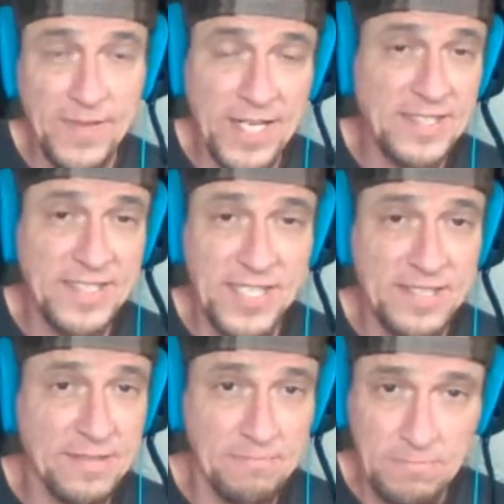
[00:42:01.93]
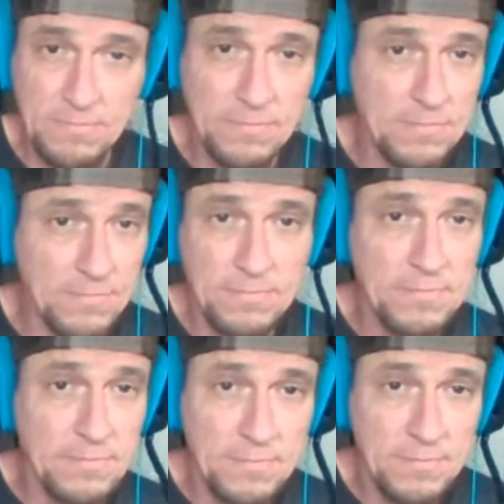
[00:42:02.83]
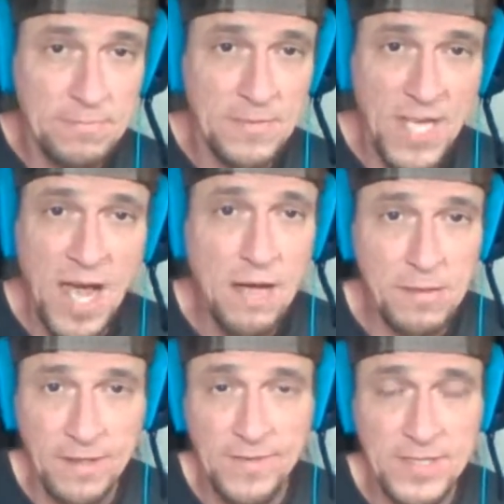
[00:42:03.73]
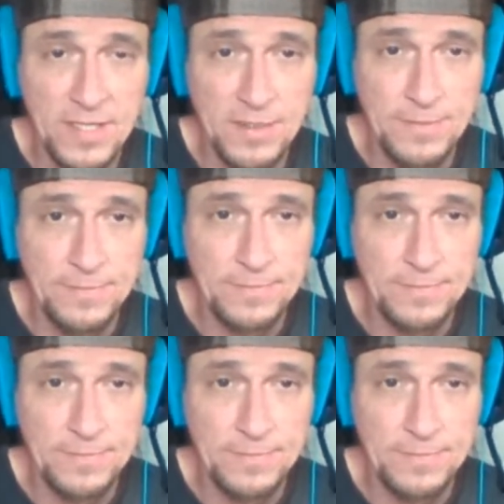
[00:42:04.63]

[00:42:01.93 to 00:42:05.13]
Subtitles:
And he's just, yeah, I'll give it to you,